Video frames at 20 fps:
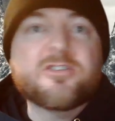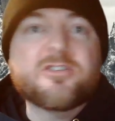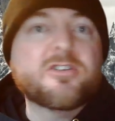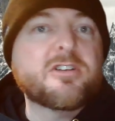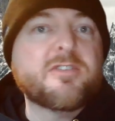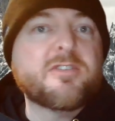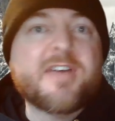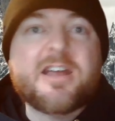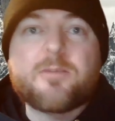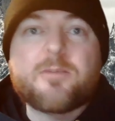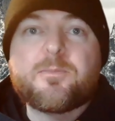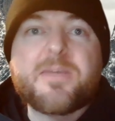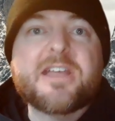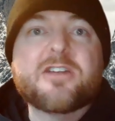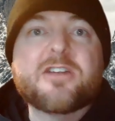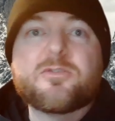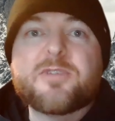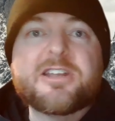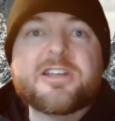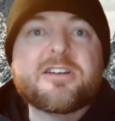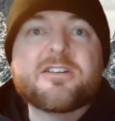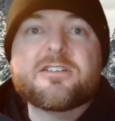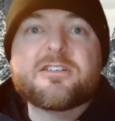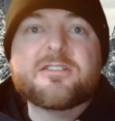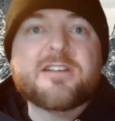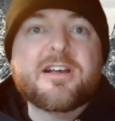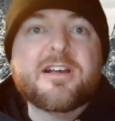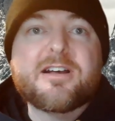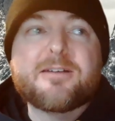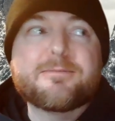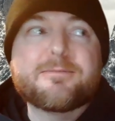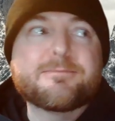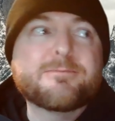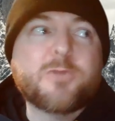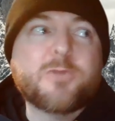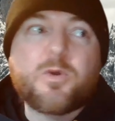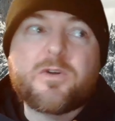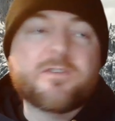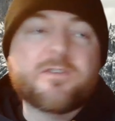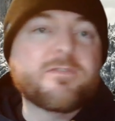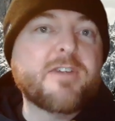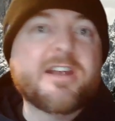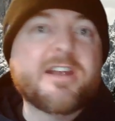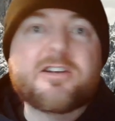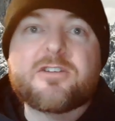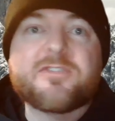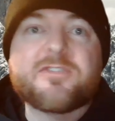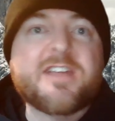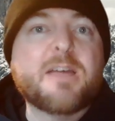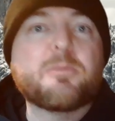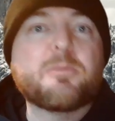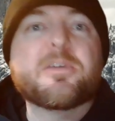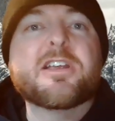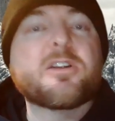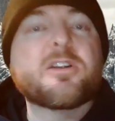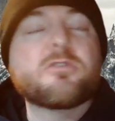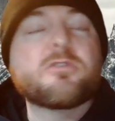You could have had a beta reader or a friend or family or